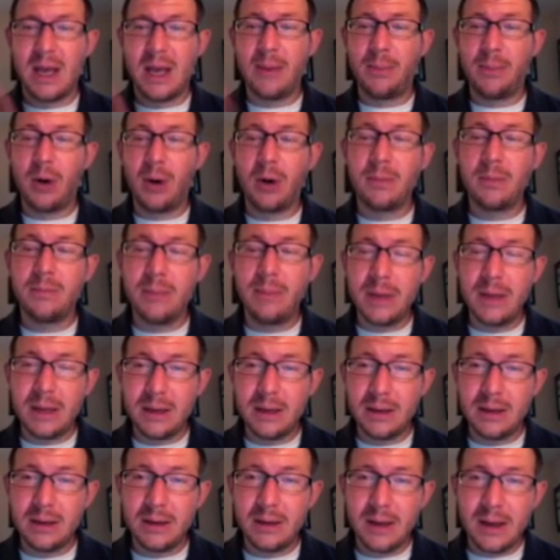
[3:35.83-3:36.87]
And Part
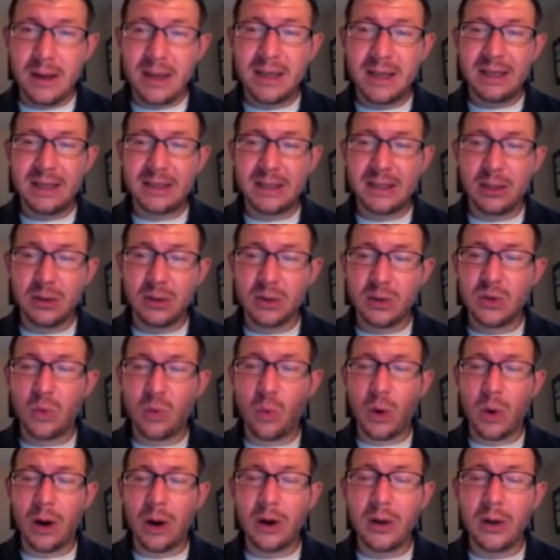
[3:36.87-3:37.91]
B considers
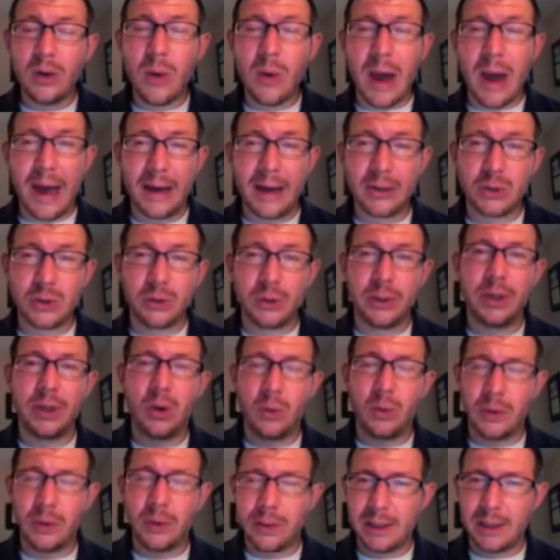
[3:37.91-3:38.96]
where are you actually
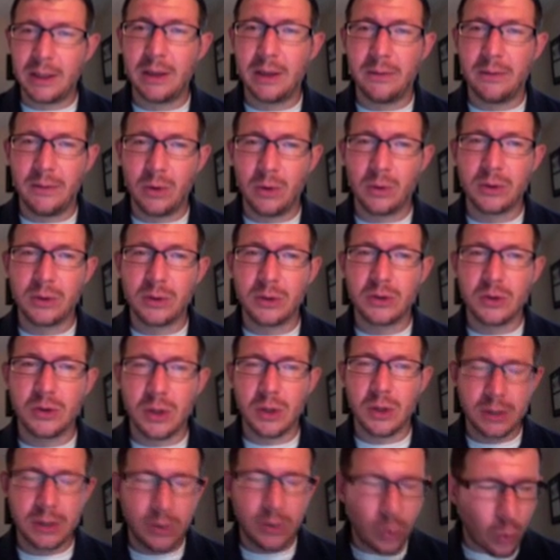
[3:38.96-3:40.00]
going to give your
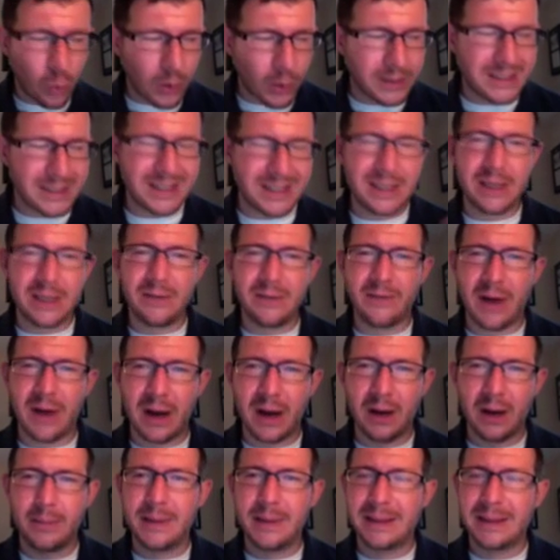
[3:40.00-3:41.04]
instruction. What's the
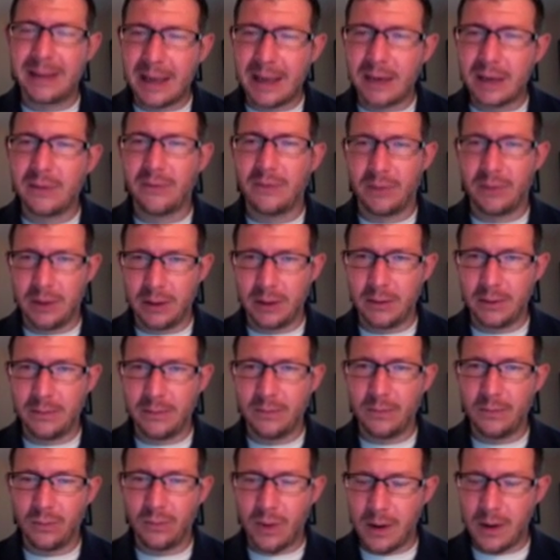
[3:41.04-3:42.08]
environment like for you,
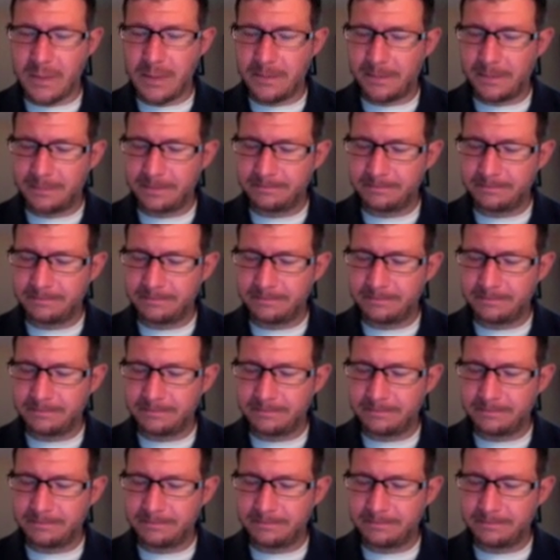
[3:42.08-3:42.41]
right?